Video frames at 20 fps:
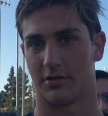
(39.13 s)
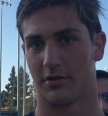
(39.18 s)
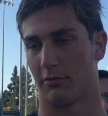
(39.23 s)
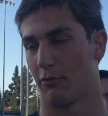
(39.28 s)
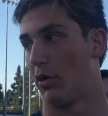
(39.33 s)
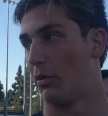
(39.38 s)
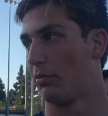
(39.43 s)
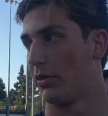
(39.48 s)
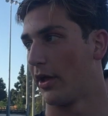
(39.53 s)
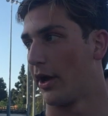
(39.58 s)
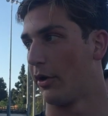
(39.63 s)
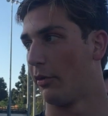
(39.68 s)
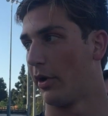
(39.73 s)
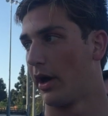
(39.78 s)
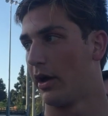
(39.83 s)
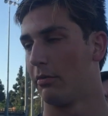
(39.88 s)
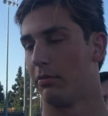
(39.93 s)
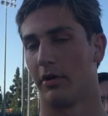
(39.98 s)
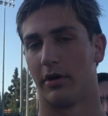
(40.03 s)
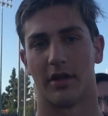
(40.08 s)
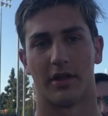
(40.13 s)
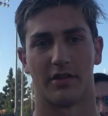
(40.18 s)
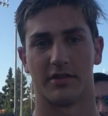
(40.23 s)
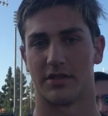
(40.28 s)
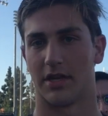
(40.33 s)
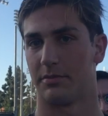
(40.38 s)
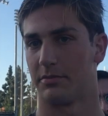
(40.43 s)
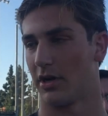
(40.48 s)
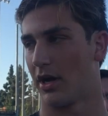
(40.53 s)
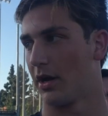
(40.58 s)
you're one play away, but at the
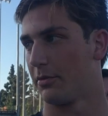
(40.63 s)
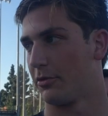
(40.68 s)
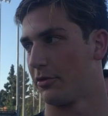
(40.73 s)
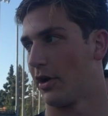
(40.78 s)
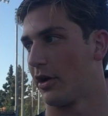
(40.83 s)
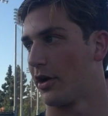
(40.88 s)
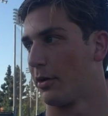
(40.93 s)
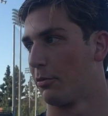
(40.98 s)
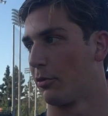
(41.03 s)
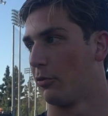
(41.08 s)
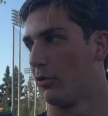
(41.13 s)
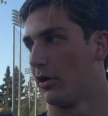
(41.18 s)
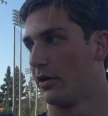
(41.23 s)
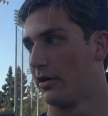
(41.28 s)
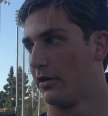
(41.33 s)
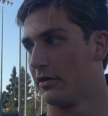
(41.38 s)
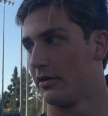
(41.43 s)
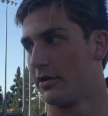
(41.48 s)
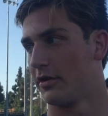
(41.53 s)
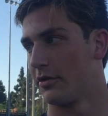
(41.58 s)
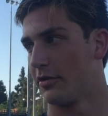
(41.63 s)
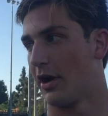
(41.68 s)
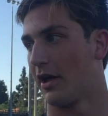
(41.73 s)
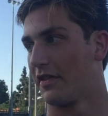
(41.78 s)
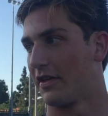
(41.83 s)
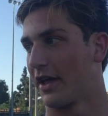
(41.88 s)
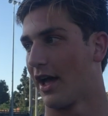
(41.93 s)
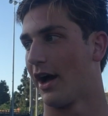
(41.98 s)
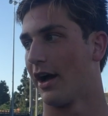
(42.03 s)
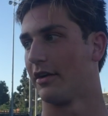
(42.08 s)
same time, you're not number one and you're
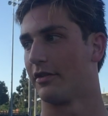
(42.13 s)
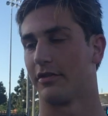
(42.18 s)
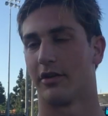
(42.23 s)
not the guy.